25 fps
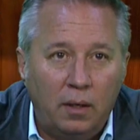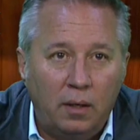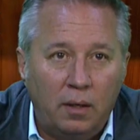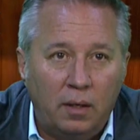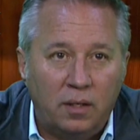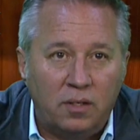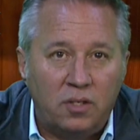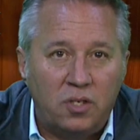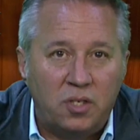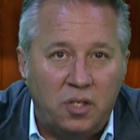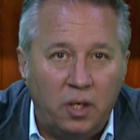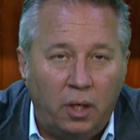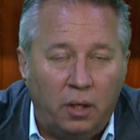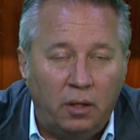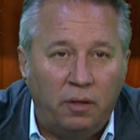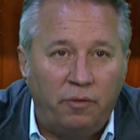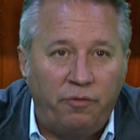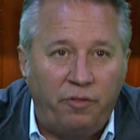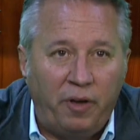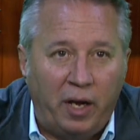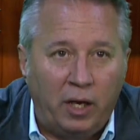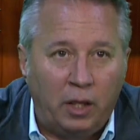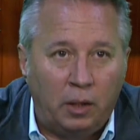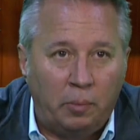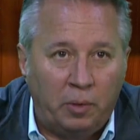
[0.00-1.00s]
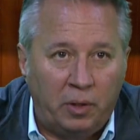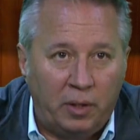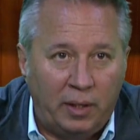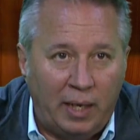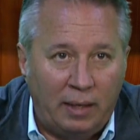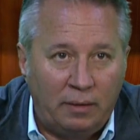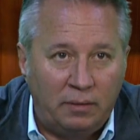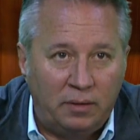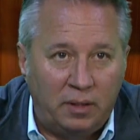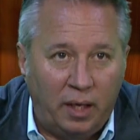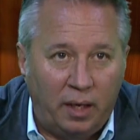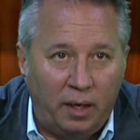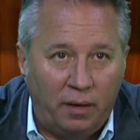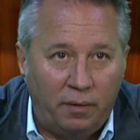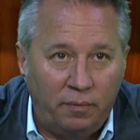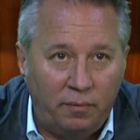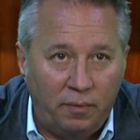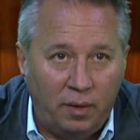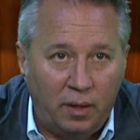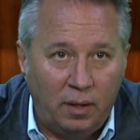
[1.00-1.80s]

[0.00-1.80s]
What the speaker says: is still available out there,